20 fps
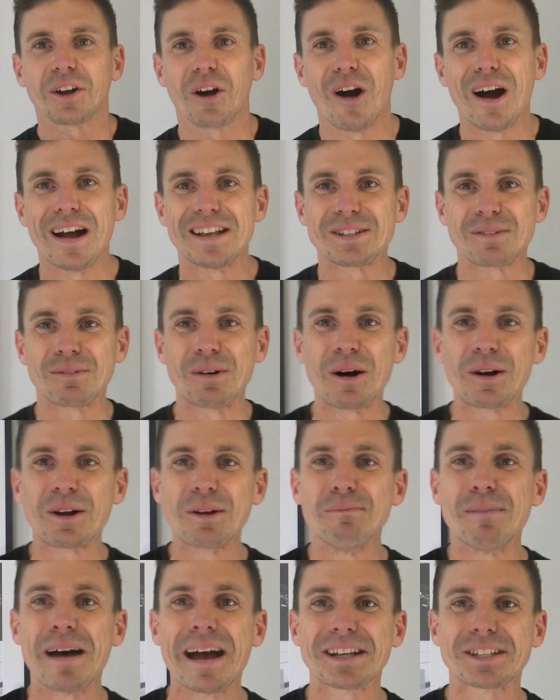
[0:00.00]
Guys,
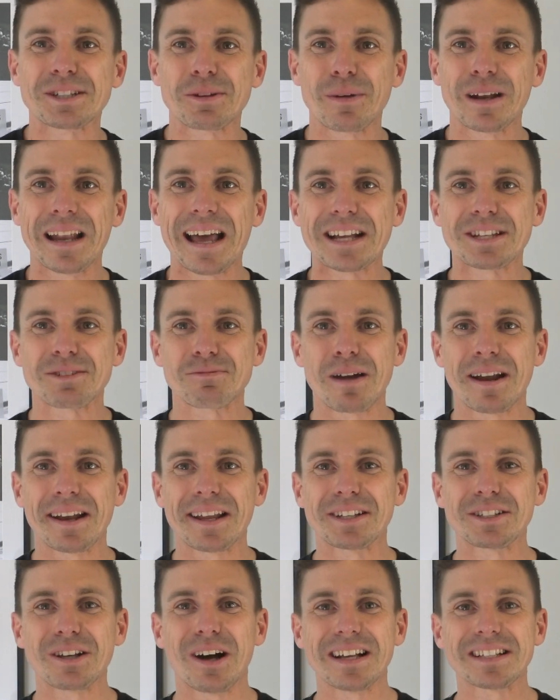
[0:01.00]
welcome back to Relaxed
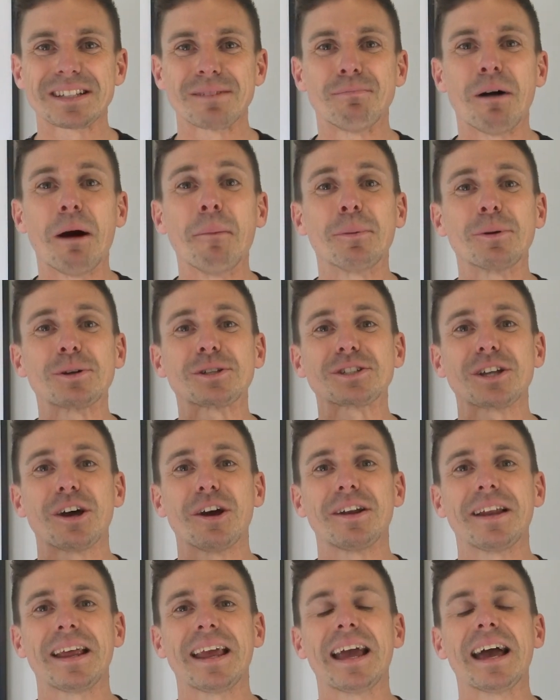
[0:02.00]
Running. Tyson
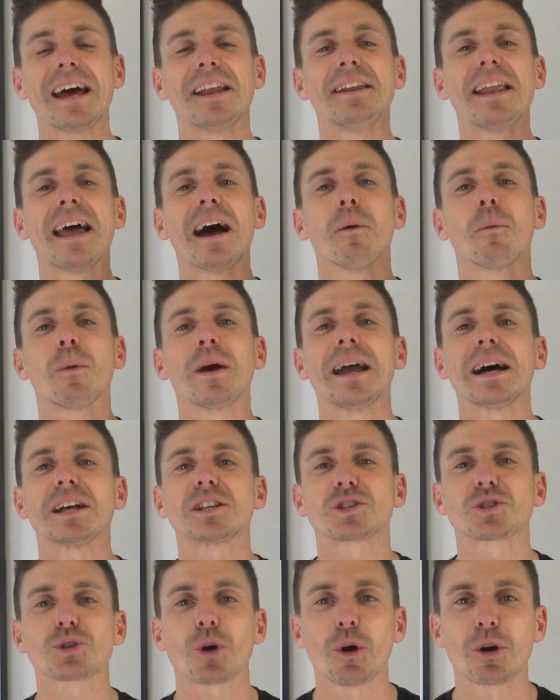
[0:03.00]
Popplestone here. Now, we are
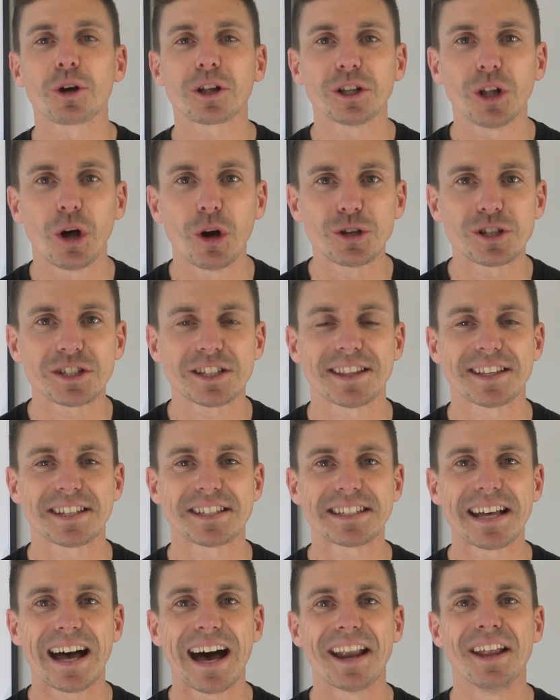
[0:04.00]
so close to the
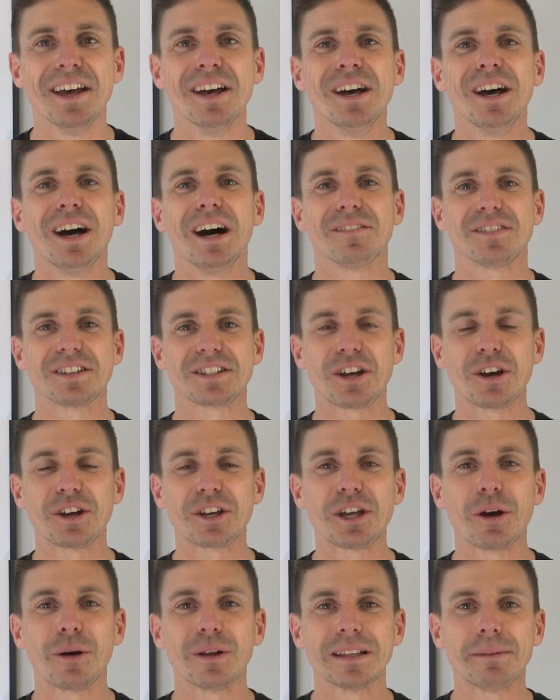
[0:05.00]
start of the
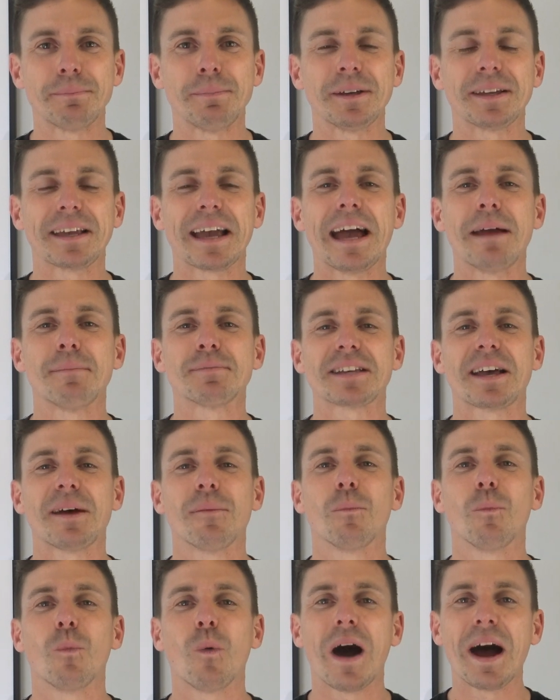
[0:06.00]
Tokyo Olympic Games,
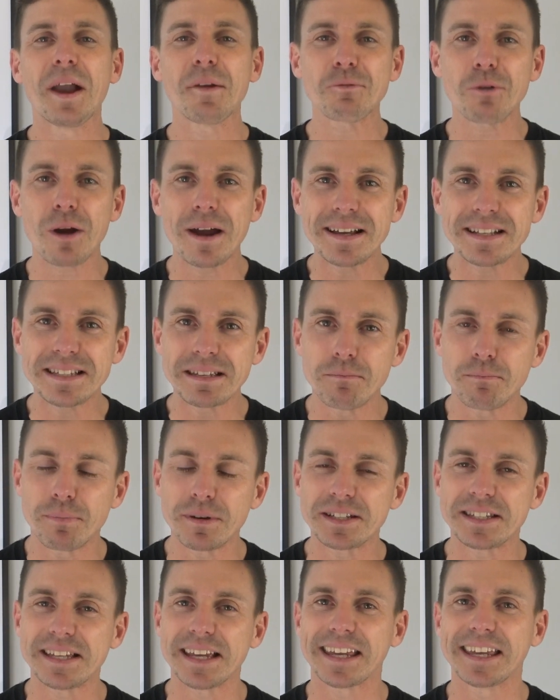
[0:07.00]
and one race in
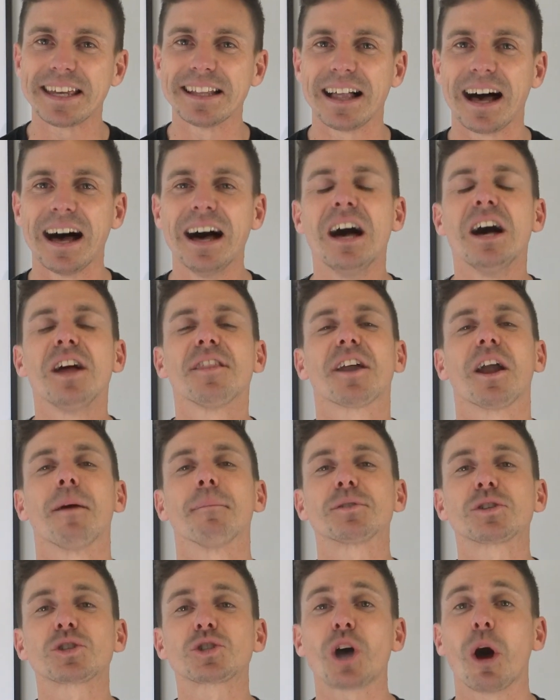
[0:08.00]
particular that I'm
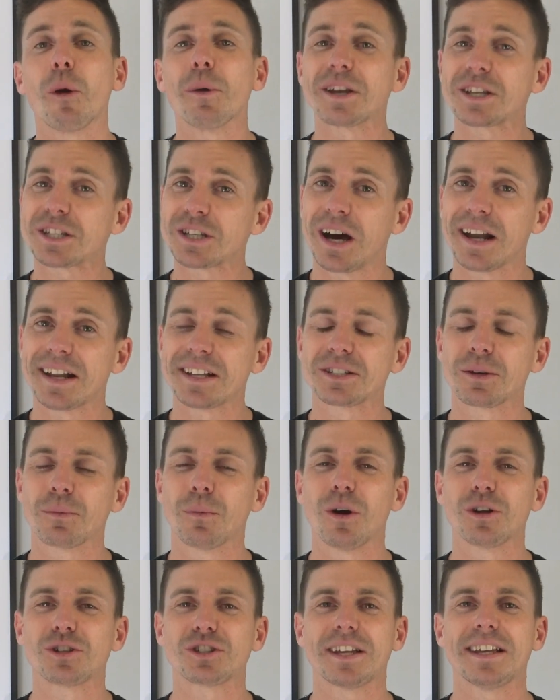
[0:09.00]
so excited to
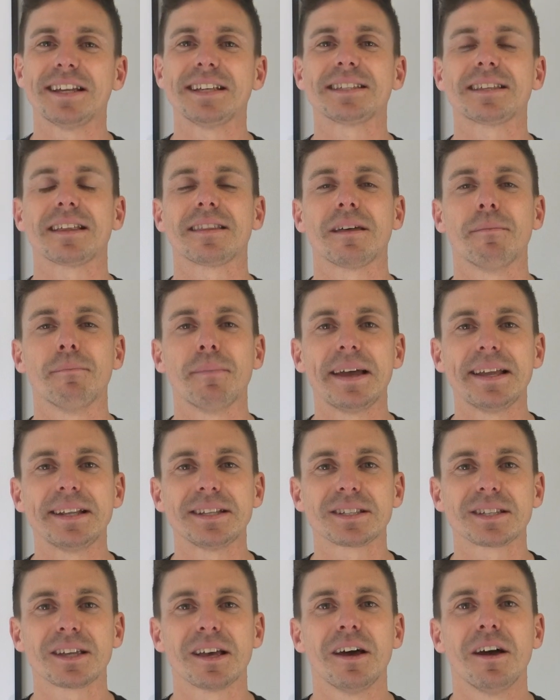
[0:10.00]
watch is the
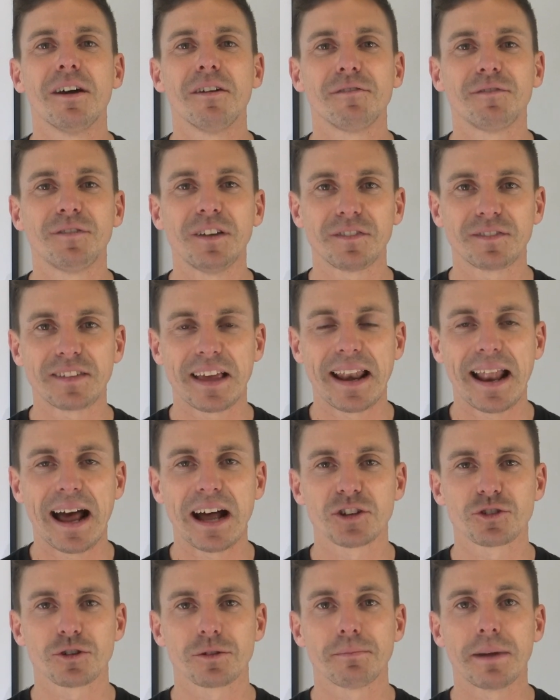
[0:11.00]
men's
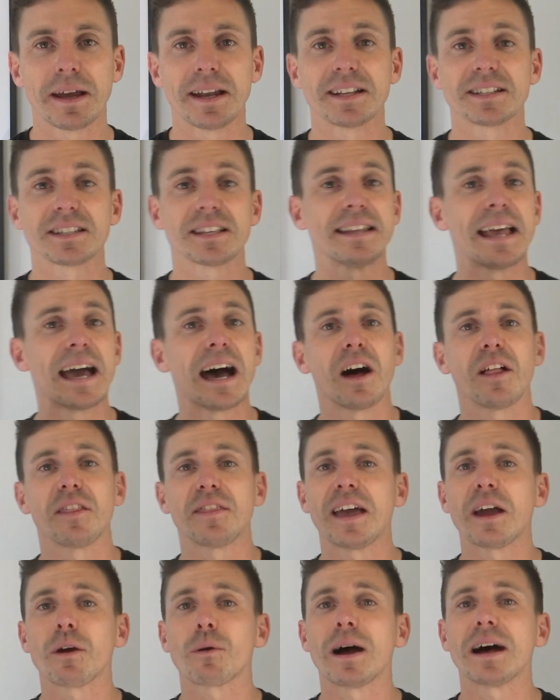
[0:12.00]
1500 meters. Now,
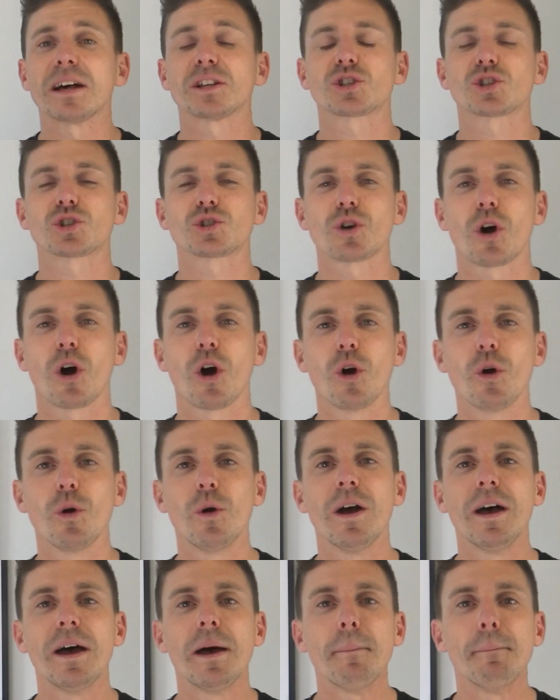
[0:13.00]
there are
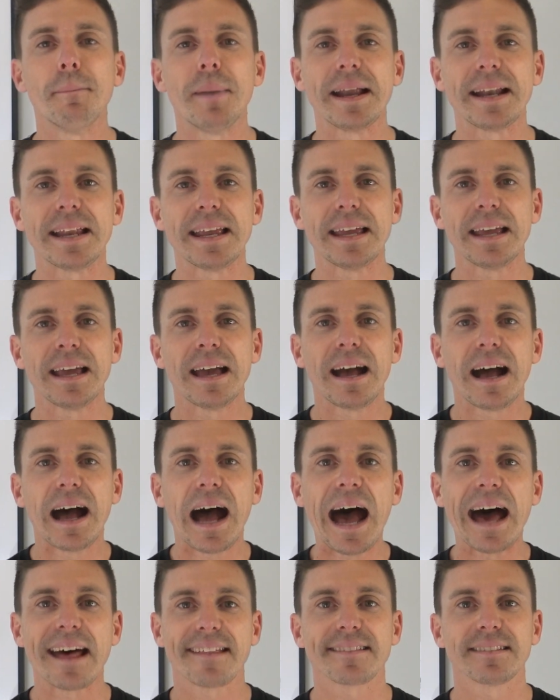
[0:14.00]
so many
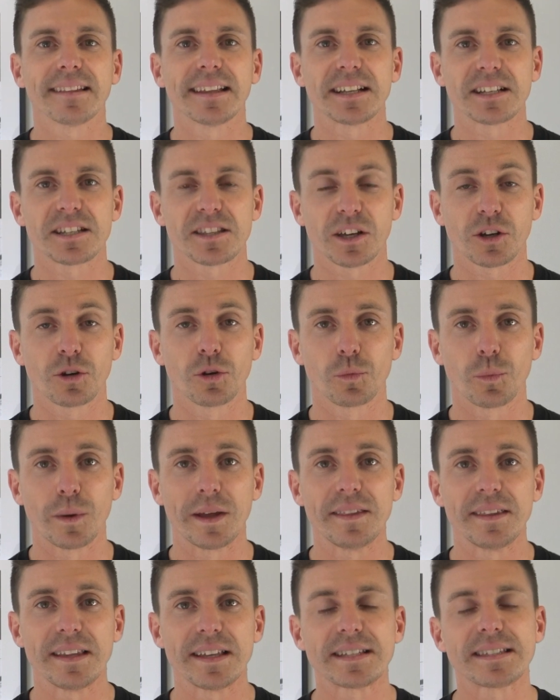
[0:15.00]
athletes that could
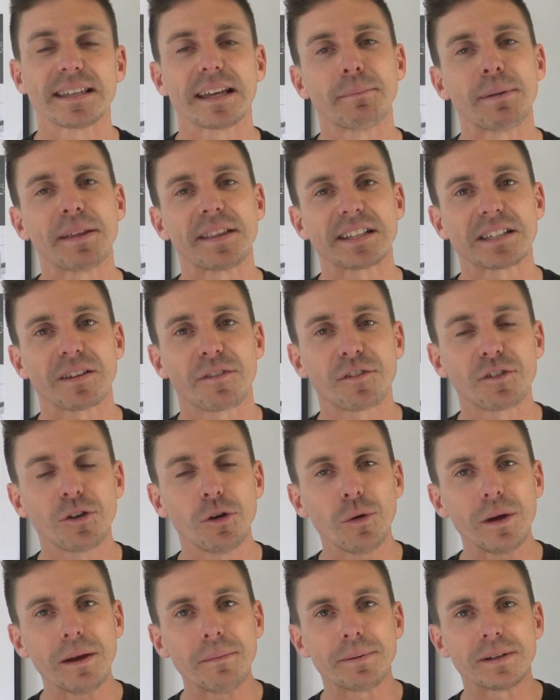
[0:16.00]
win this thing, but there's a
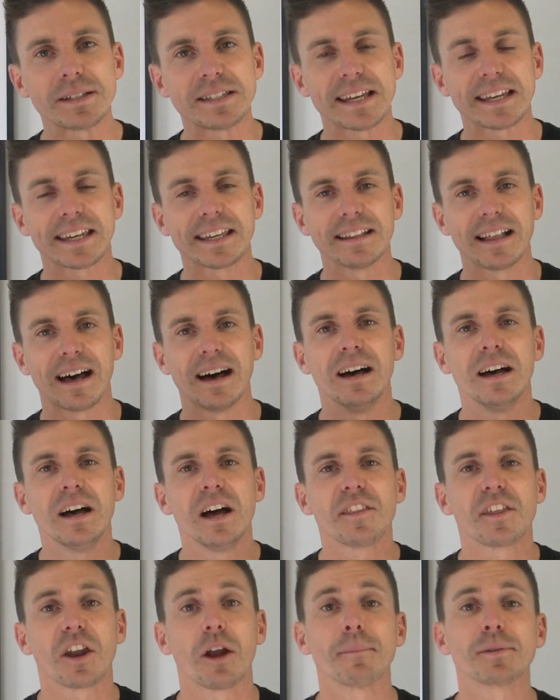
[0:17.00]
few in particular
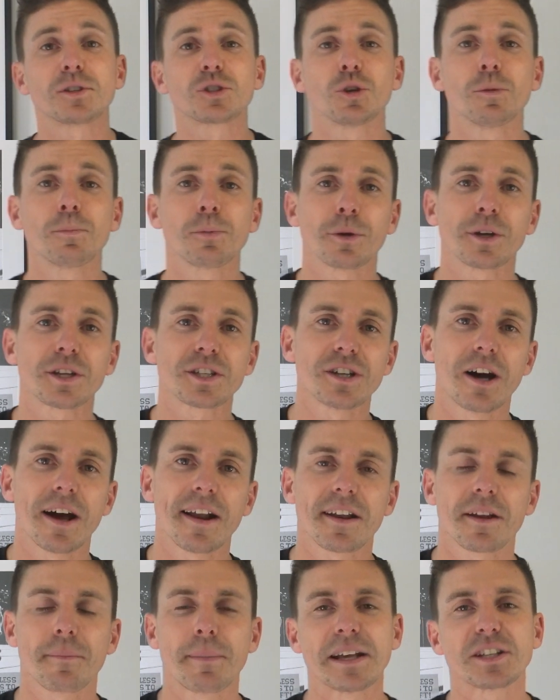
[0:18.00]
that I'm super
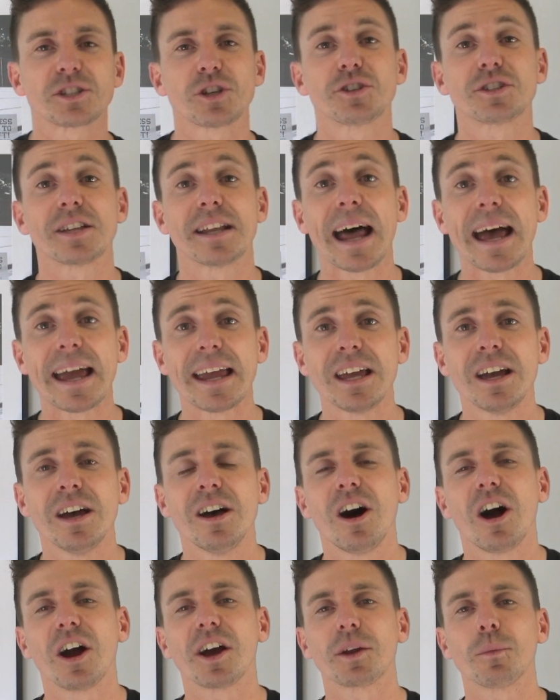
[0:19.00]
excited about. So today,
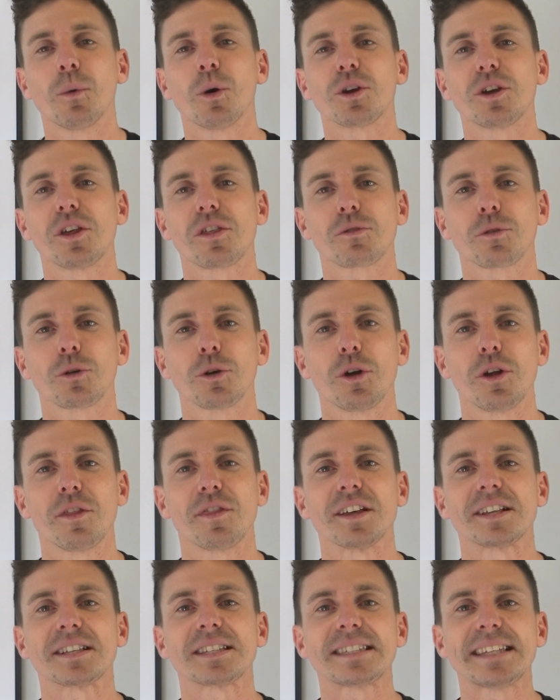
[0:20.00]
I'm going to walk you through
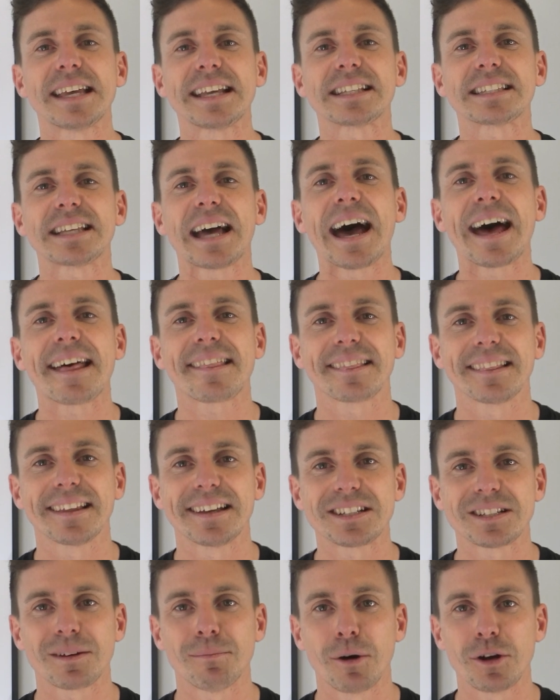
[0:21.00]
the six
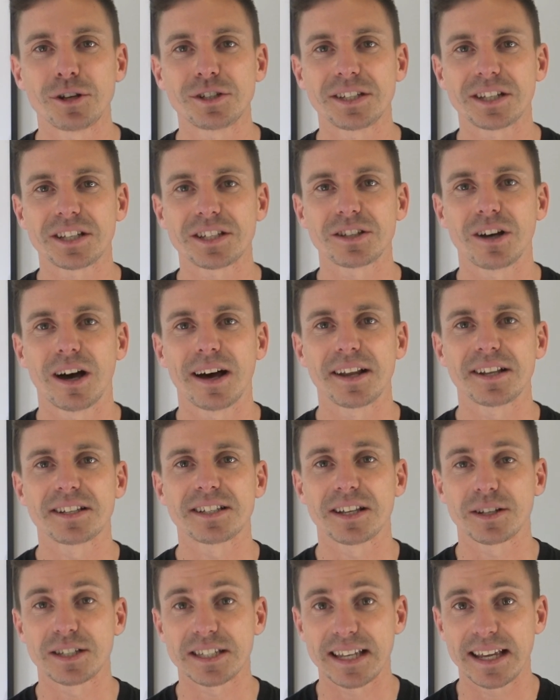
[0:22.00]
athletes I'm most excited
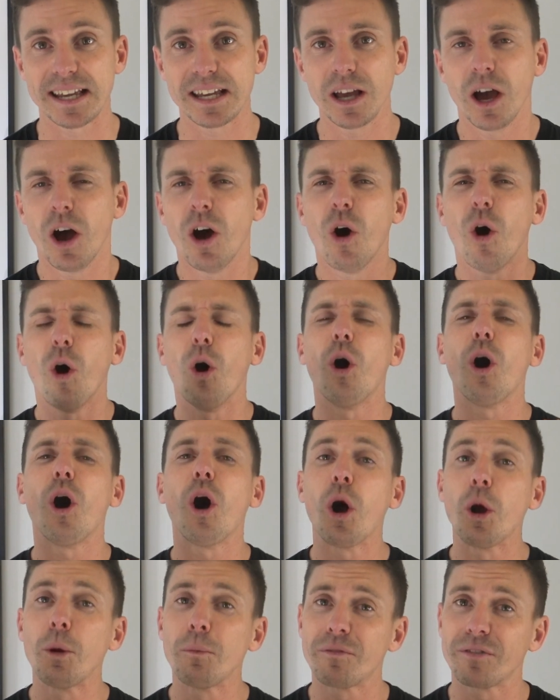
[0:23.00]
to see, or
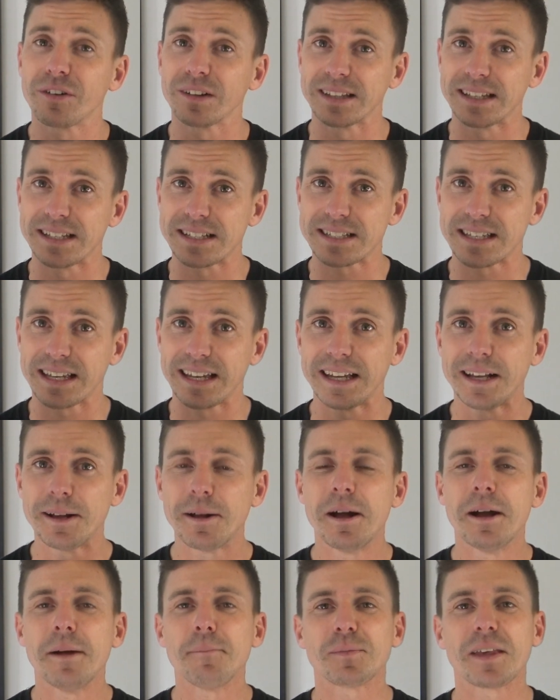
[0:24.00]
hopefully see,
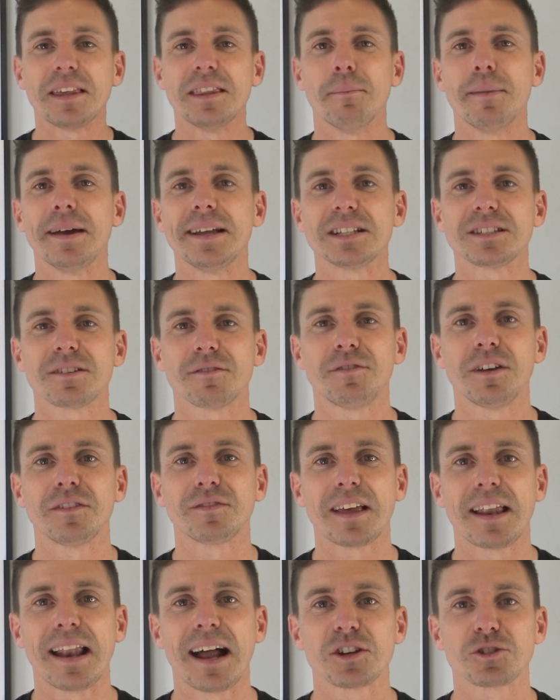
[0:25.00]
in the men's
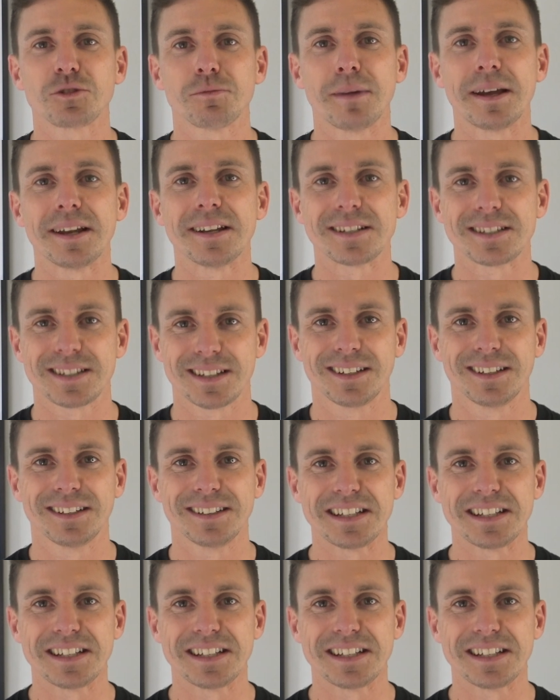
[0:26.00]
1500 meters.